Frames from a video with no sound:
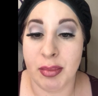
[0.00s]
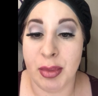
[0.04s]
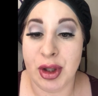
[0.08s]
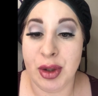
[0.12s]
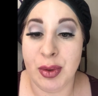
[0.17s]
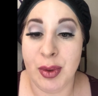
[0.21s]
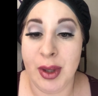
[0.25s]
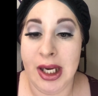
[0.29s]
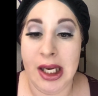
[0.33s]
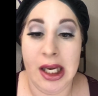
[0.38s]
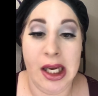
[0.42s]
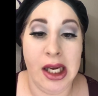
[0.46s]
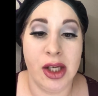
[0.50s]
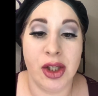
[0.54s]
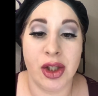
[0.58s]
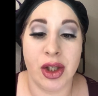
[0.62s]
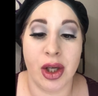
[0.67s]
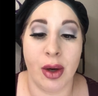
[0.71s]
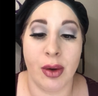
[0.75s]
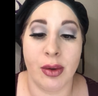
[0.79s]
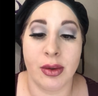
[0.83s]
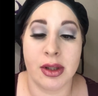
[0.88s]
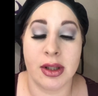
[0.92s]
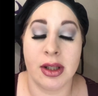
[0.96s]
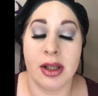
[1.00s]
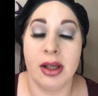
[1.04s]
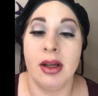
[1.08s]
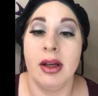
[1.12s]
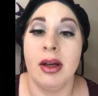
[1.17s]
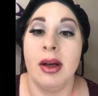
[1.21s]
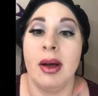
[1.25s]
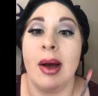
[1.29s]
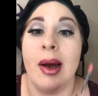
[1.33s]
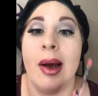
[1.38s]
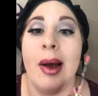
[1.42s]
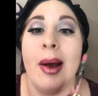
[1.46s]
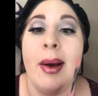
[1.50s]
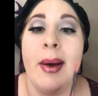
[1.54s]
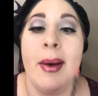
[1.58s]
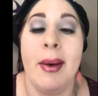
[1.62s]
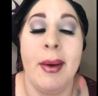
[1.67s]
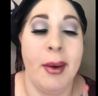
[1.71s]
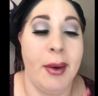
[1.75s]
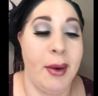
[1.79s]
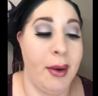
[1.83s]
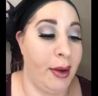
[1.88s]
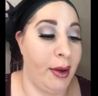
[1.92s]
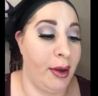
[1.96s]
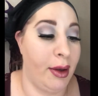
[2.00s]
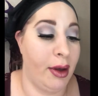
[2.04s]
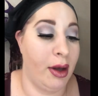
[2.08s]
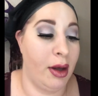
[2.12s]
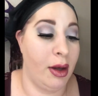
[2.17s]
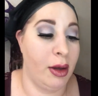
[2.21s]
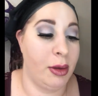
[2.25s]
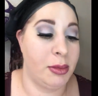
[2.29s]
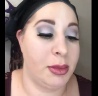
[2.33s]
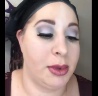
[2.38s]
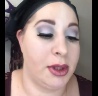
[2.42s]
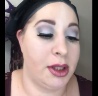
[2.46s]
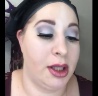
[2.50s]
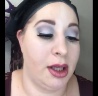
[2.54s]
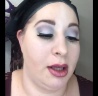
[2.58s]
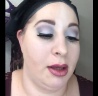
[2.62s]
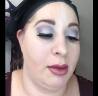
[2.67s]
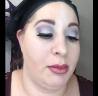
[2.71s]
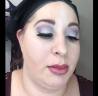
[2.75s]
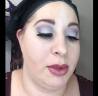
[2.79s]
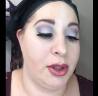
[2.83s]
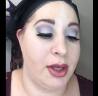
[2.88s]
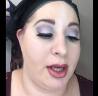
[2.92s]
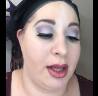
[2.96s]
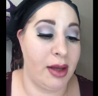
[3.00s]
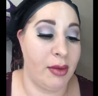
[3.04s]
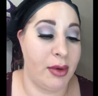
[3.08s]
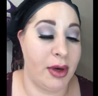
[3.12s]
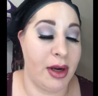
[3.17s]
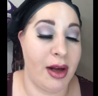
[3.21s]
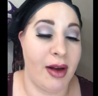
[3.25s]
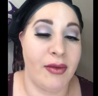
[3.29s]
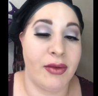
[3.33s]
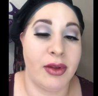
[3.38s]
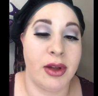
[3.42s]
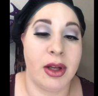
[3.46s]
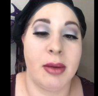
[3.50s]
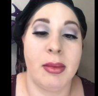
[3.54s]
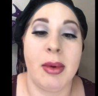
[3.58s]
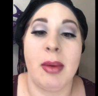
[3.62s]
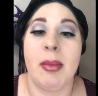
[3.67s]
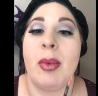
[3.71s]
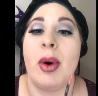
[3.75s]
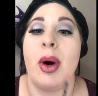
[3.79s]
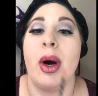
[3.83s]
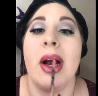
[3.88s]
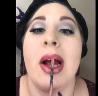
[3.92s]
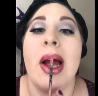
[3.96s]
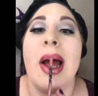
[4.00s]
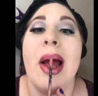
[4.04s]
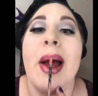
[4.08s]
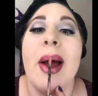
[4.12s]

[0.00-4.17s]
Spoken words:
between each coats. Oops, dry that one off a little bit more.